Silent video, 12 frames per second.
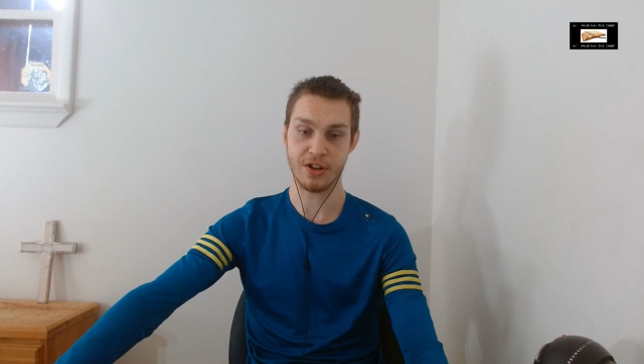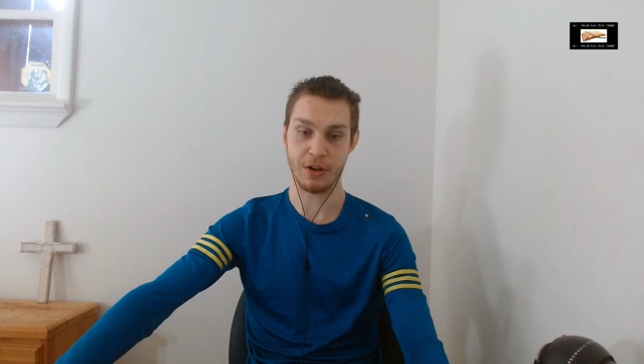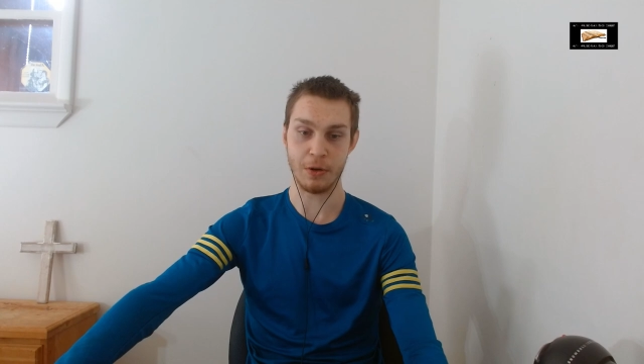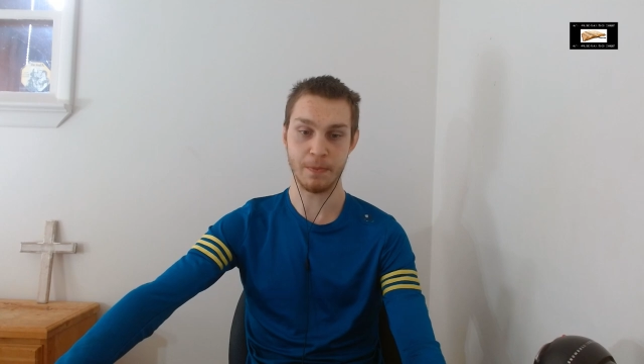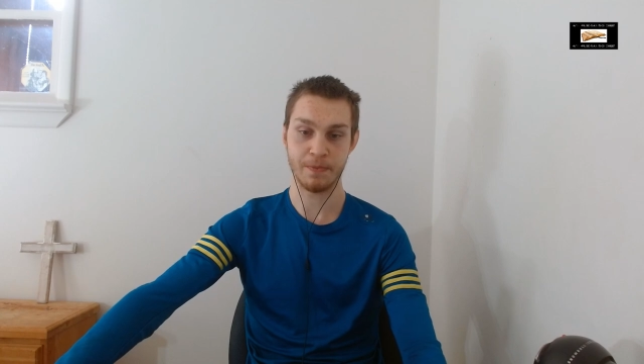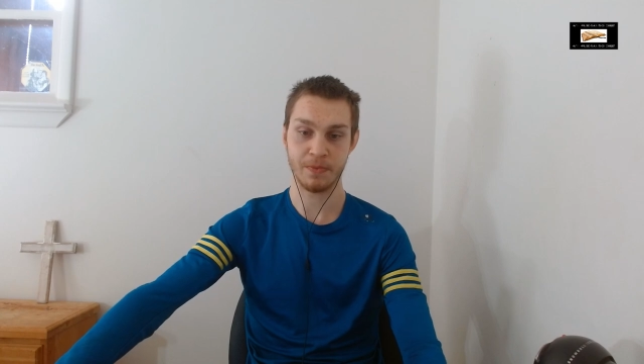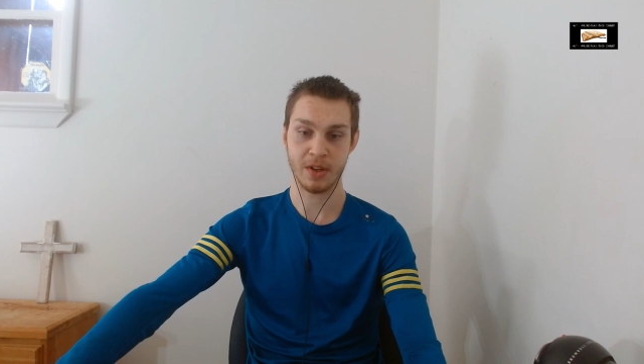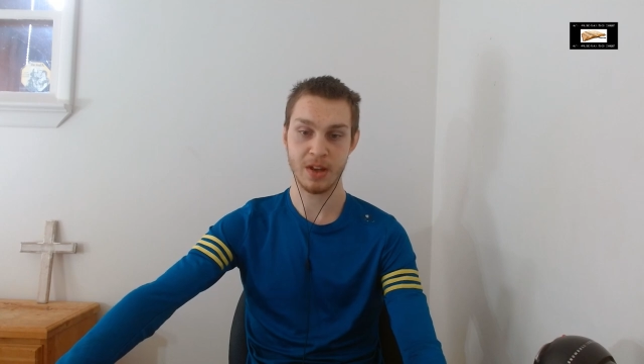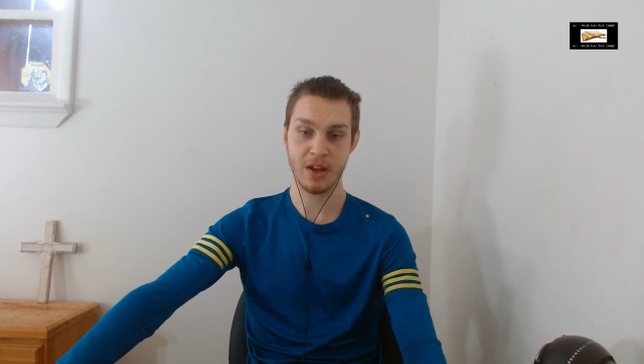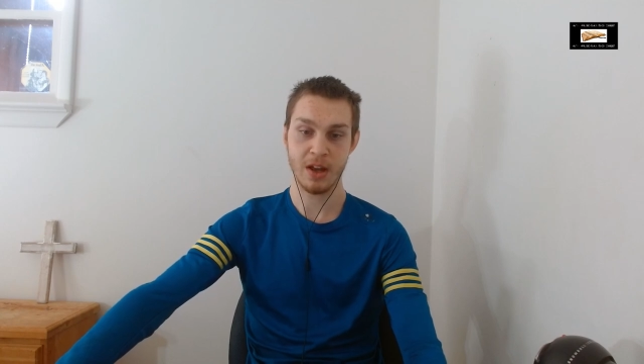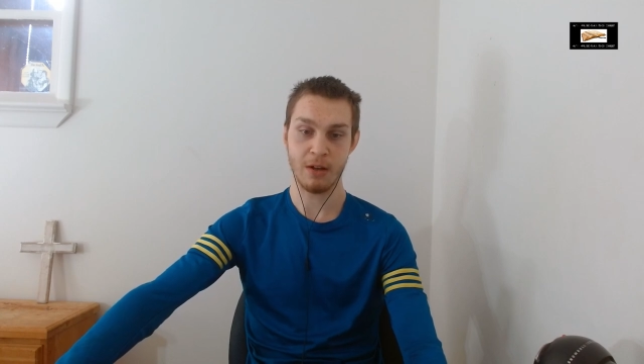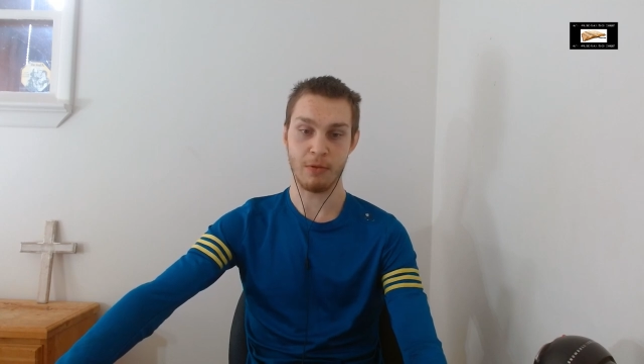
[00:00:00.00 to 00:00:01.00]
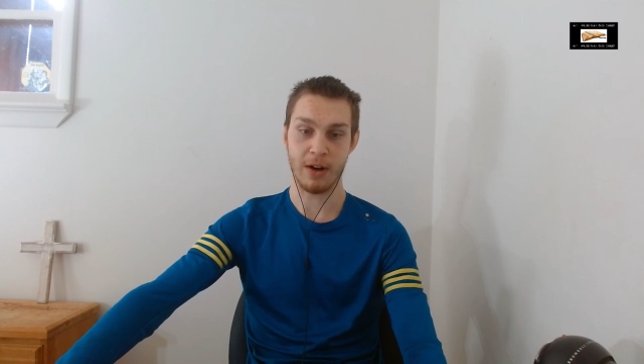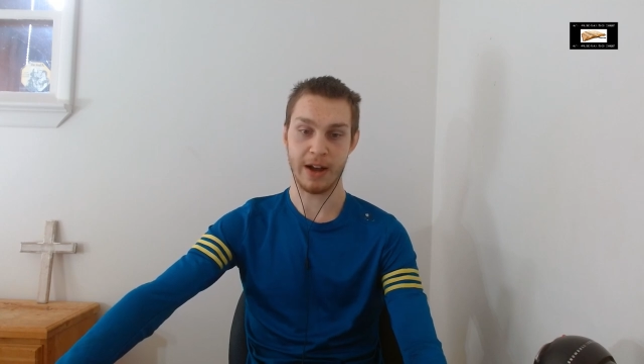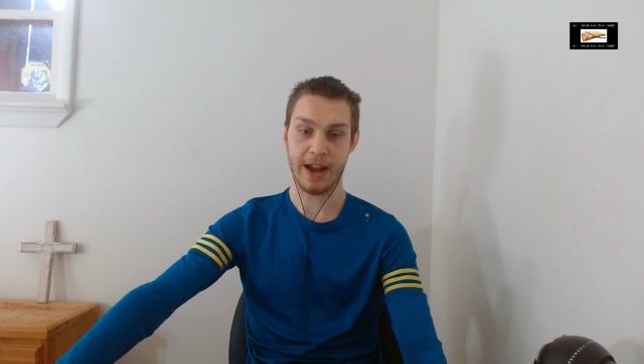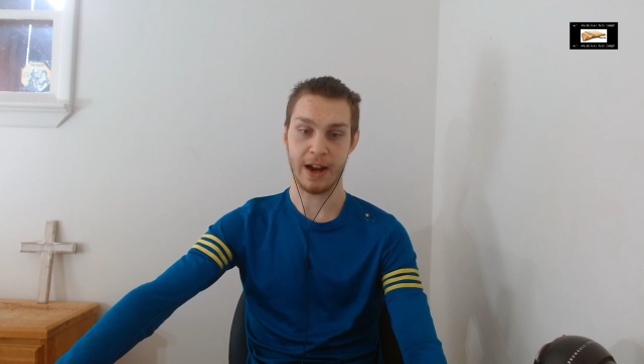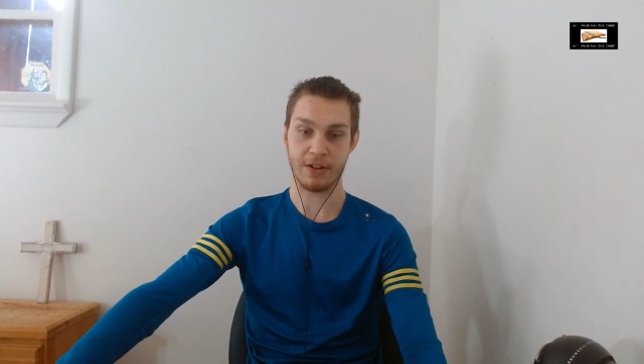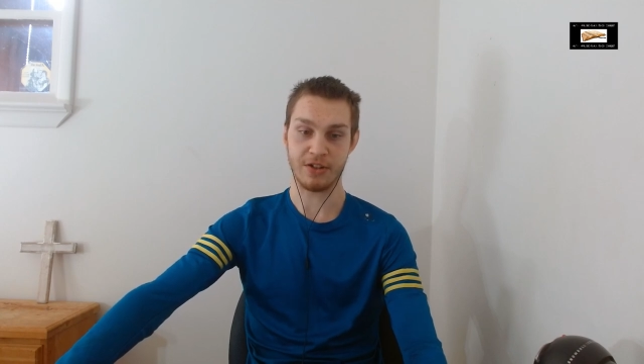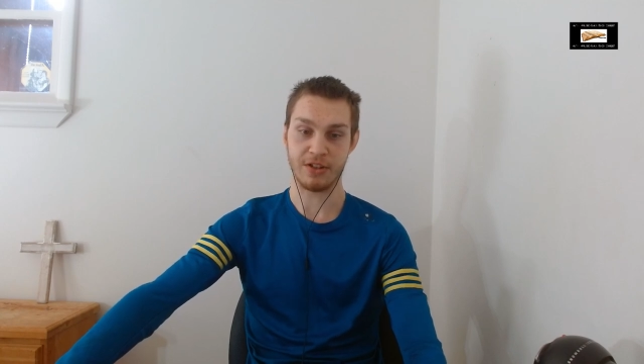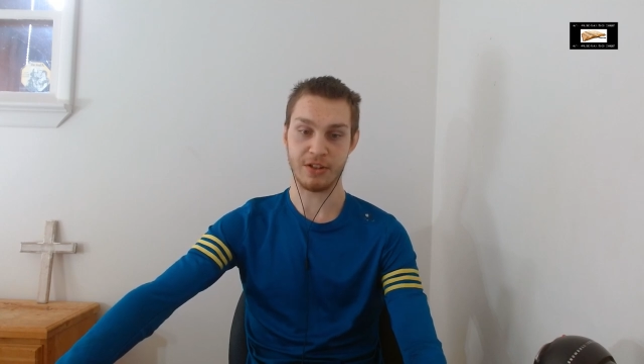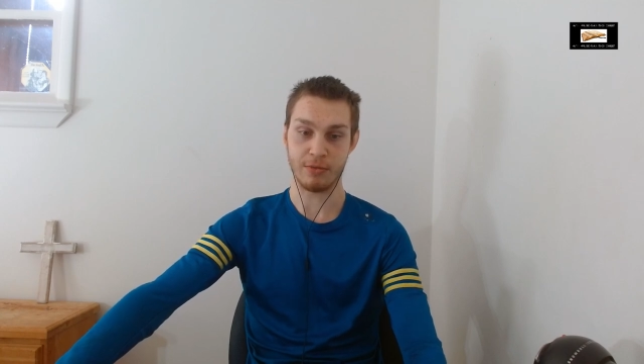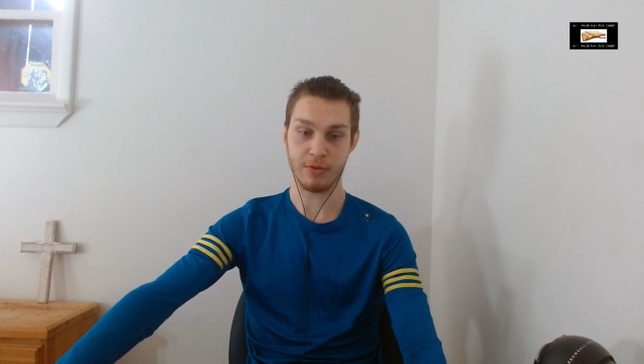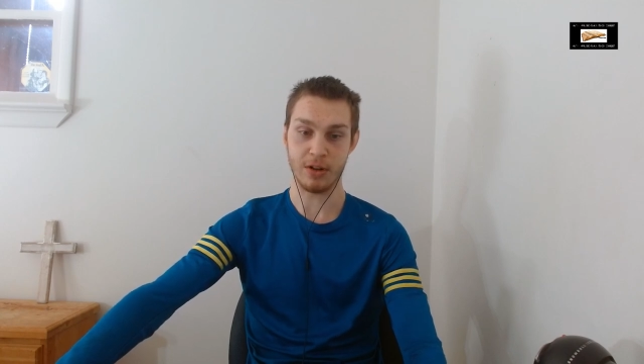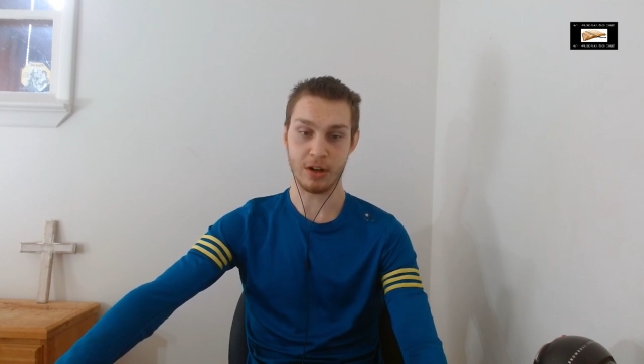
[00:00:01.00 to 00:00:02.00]
you why Anderson
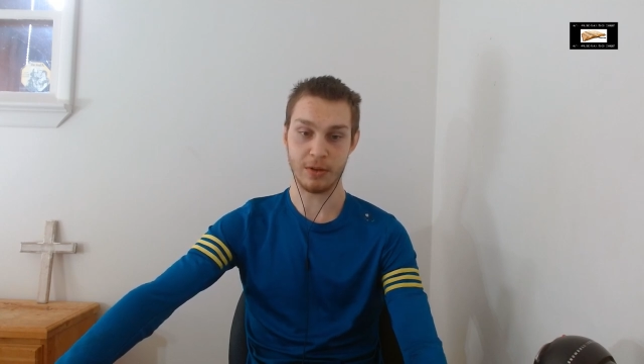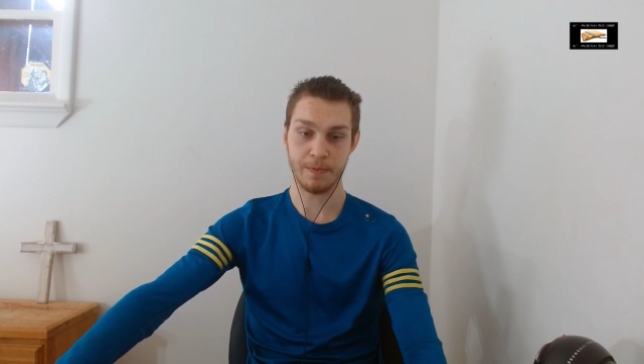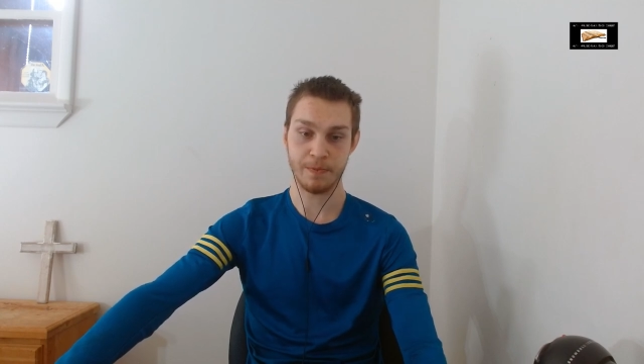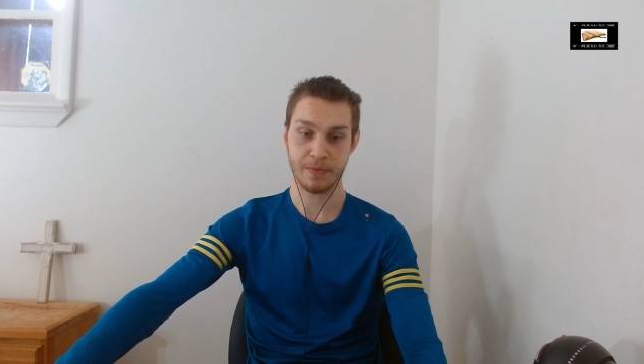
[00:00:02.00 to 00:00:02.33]
is wrong.